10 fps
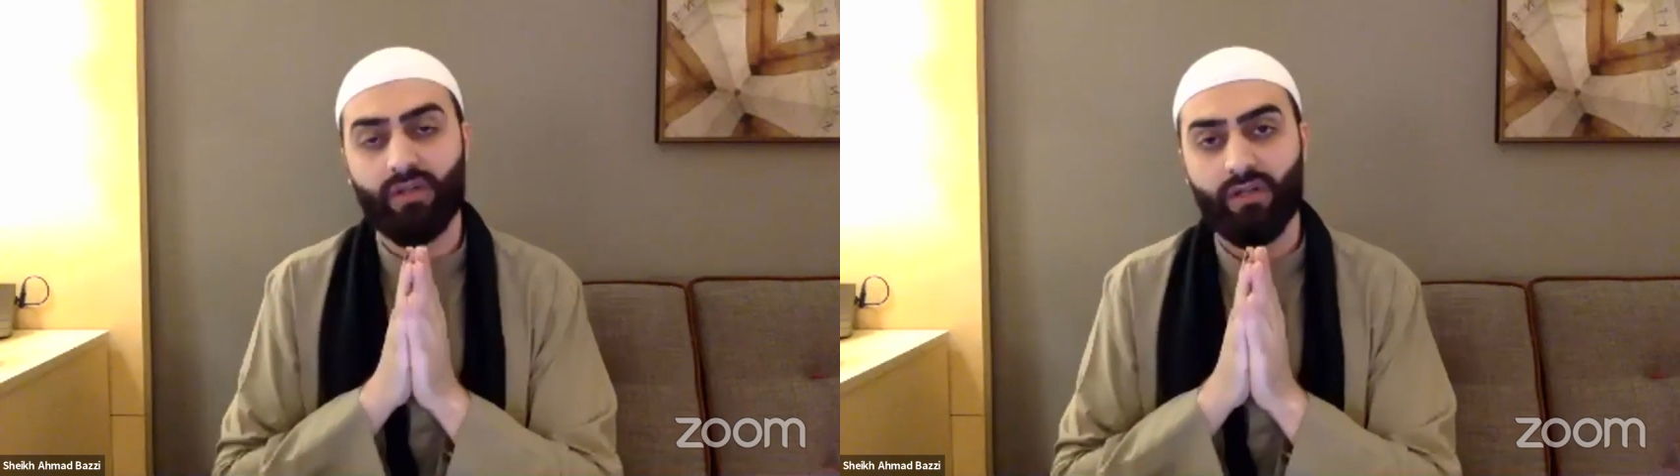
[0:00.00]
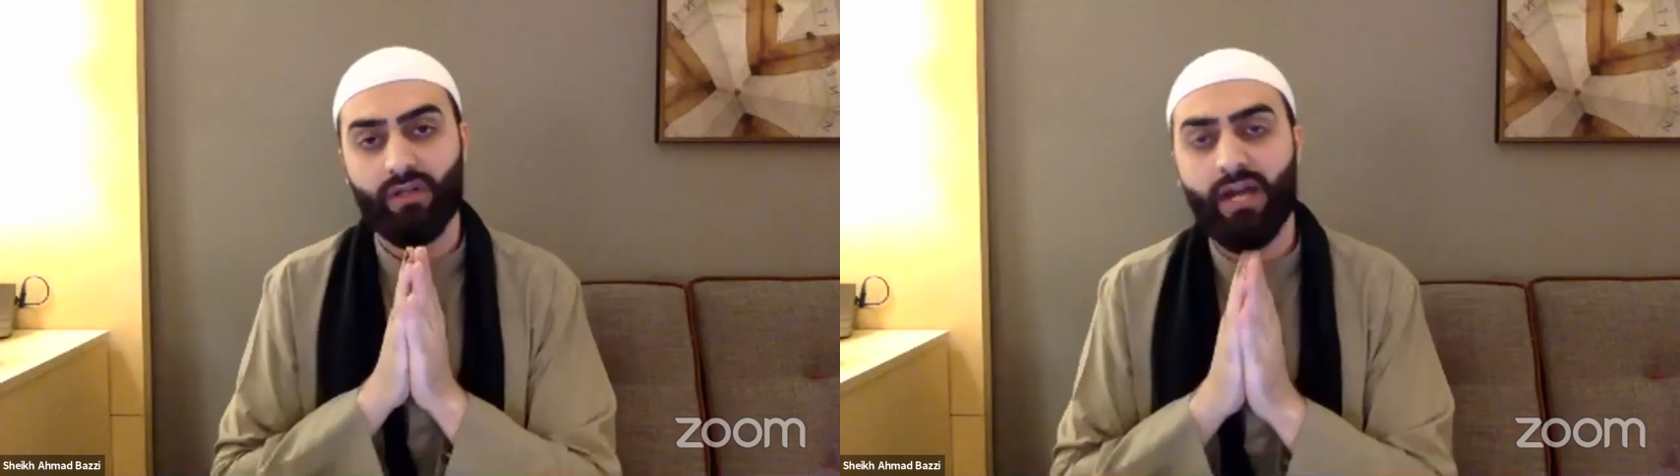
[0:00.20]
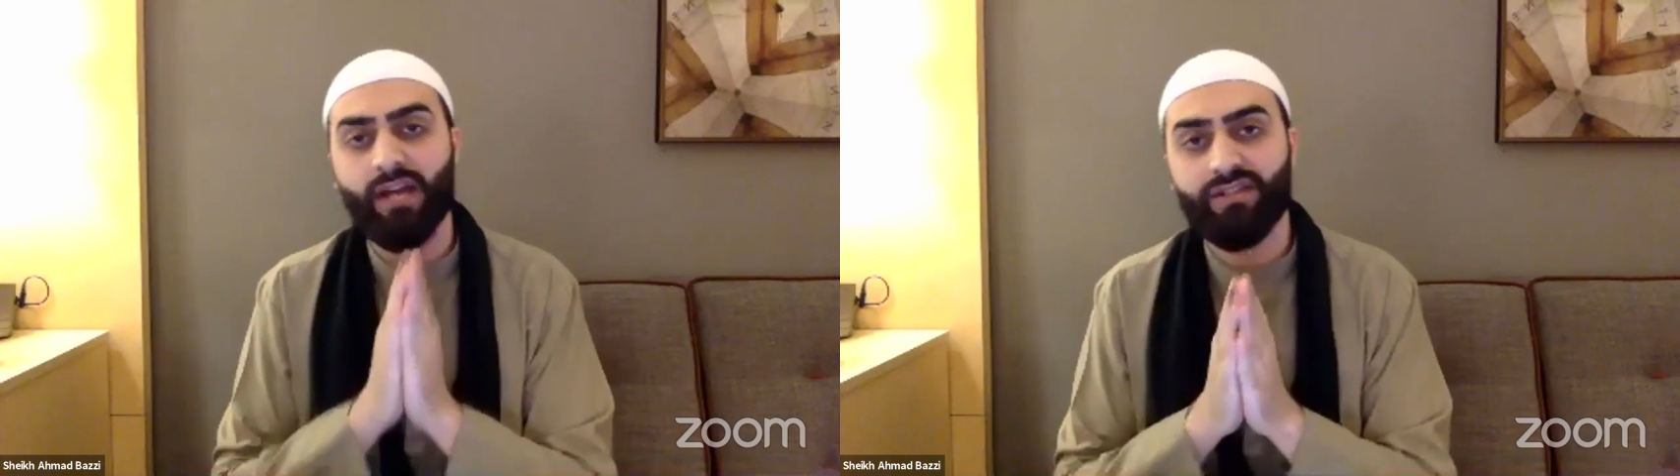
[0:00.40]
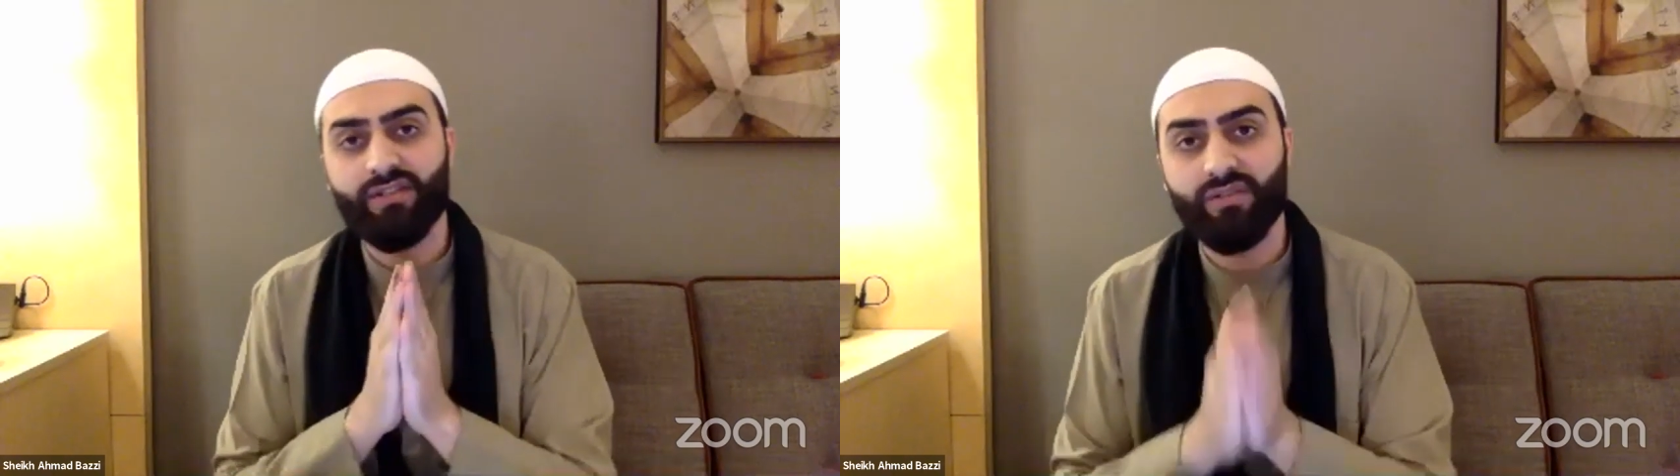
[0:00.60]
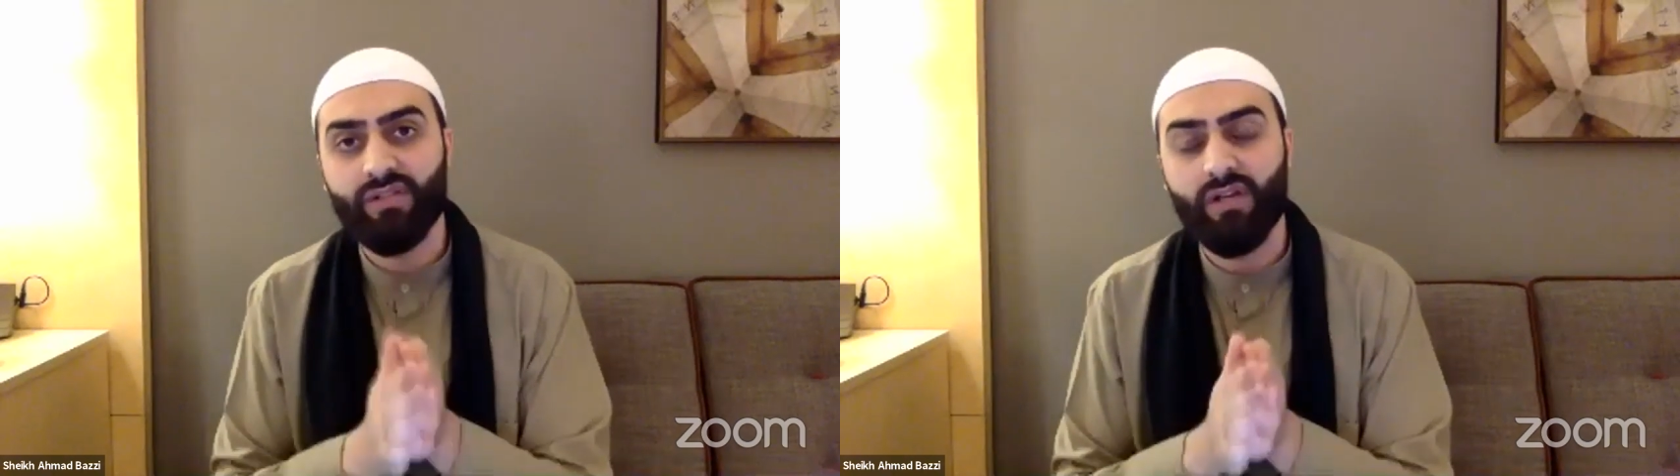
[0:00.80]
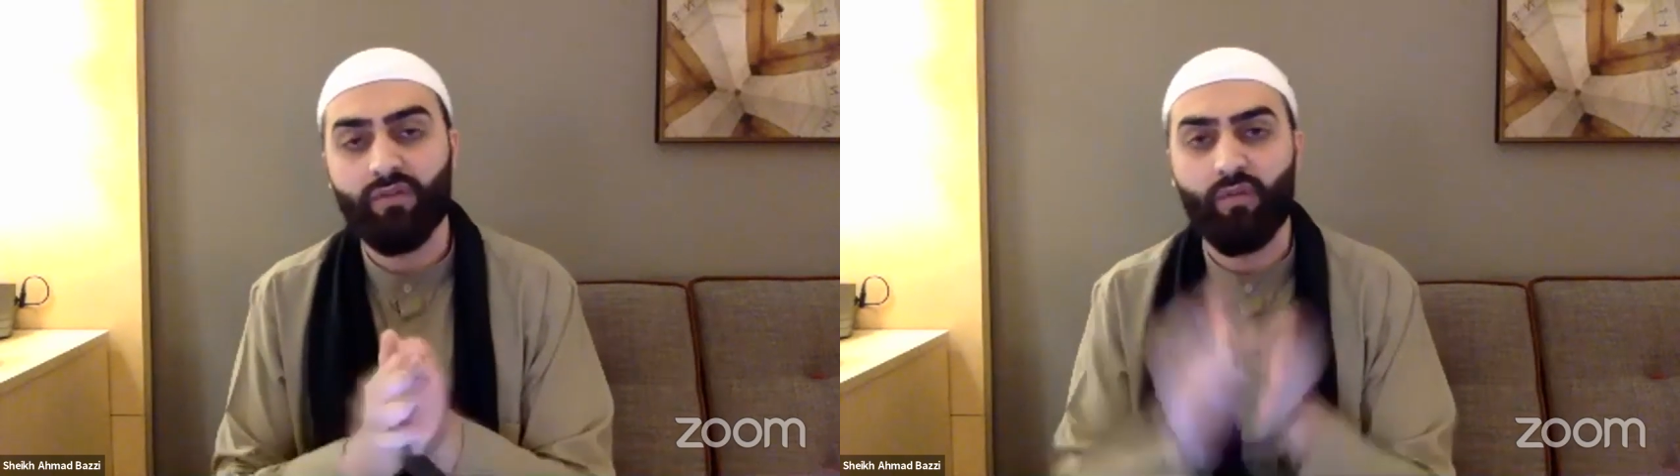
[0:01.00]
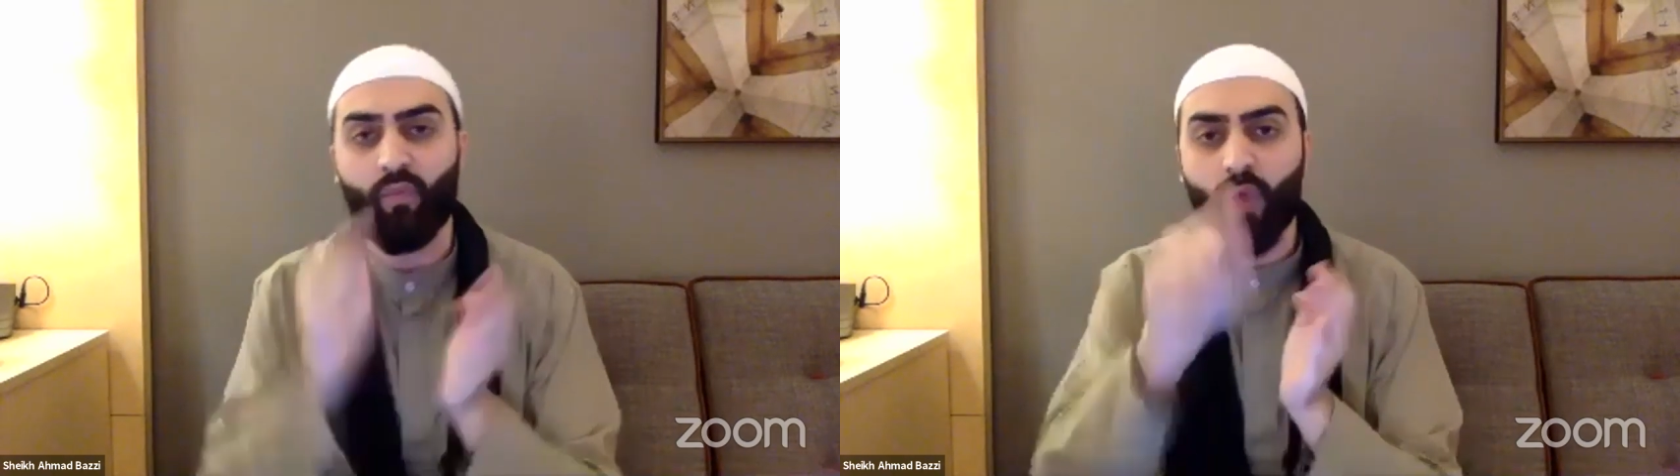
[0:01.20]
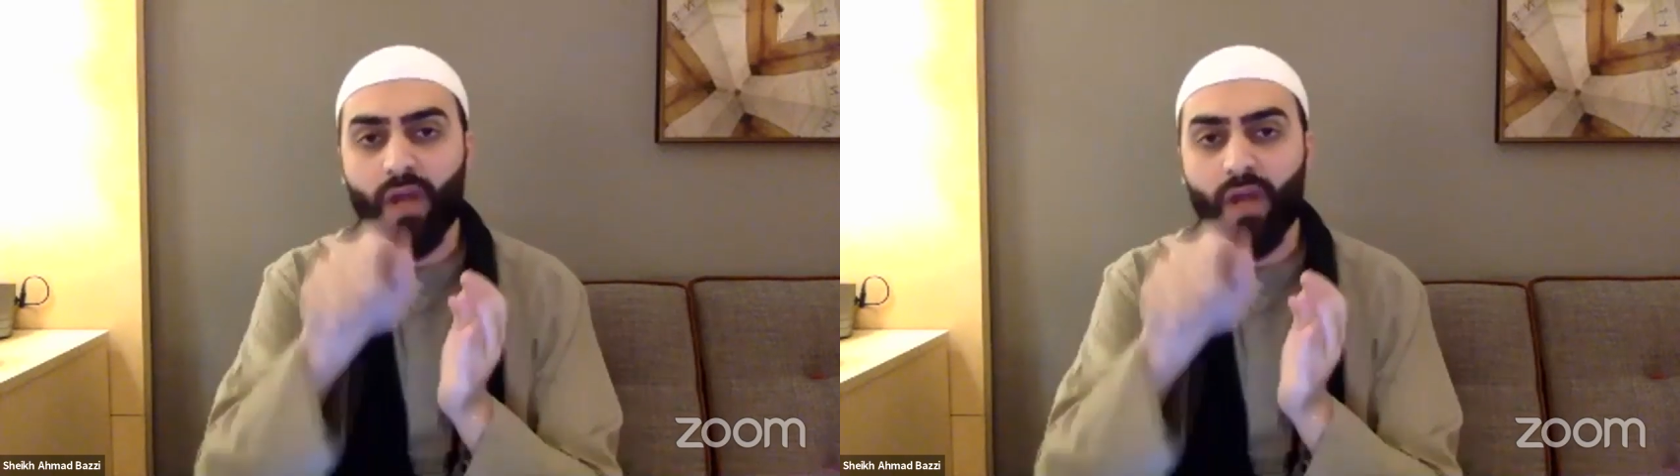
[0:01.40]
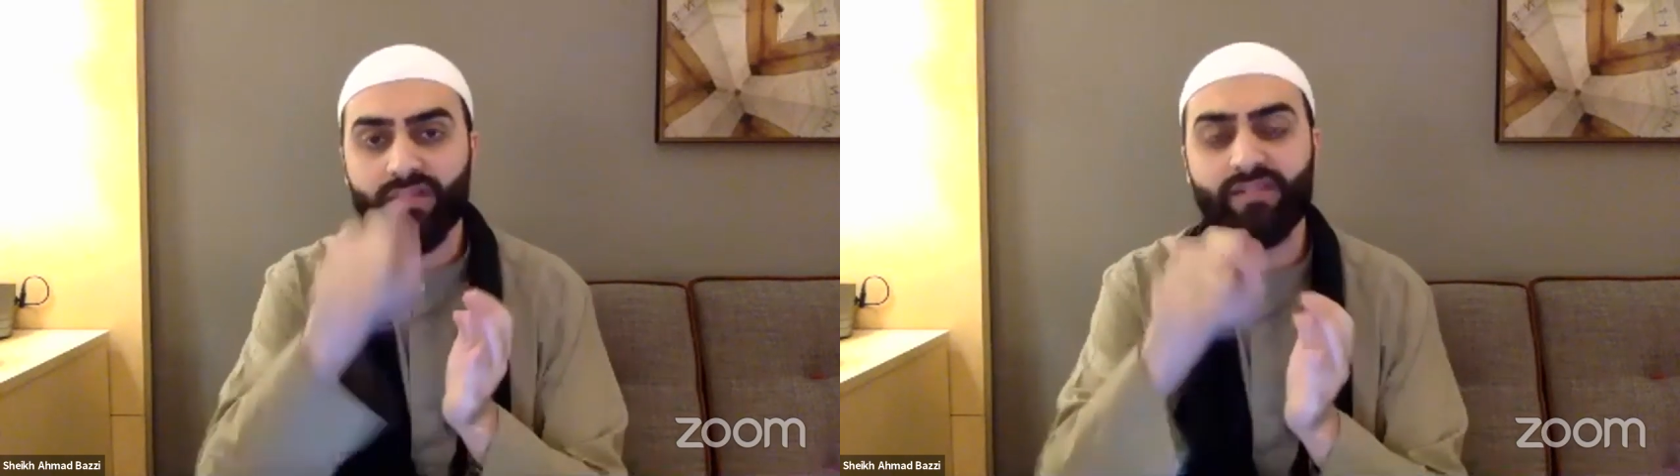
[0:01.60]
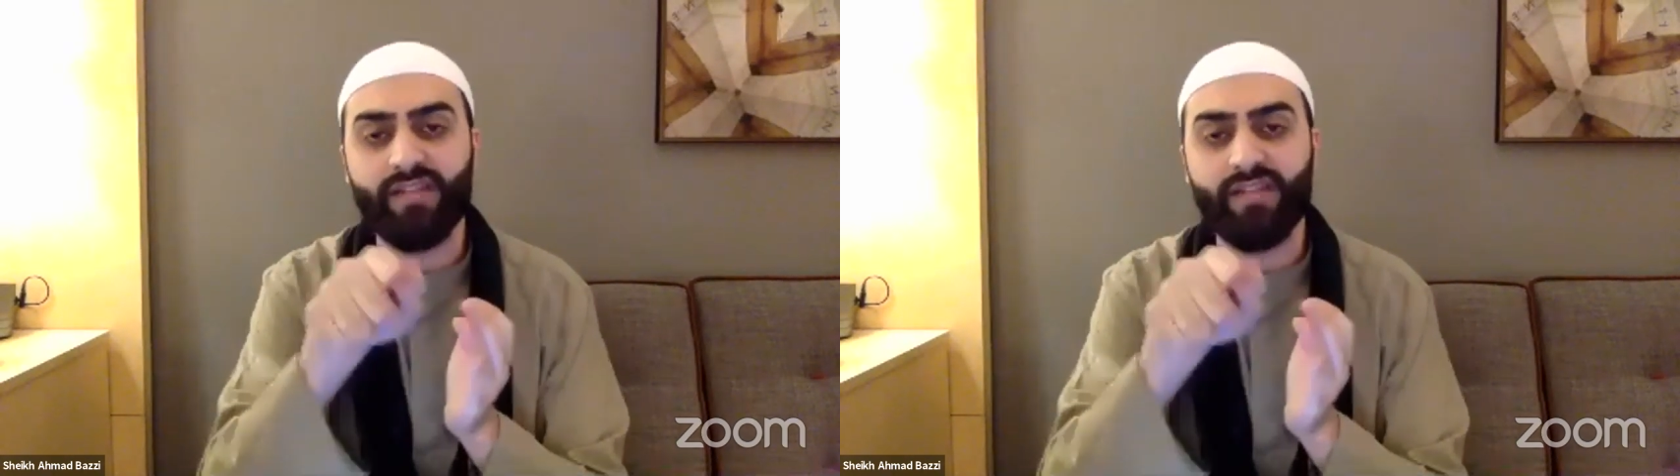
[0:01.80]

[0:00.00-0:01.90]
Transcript: ask yourself, where is this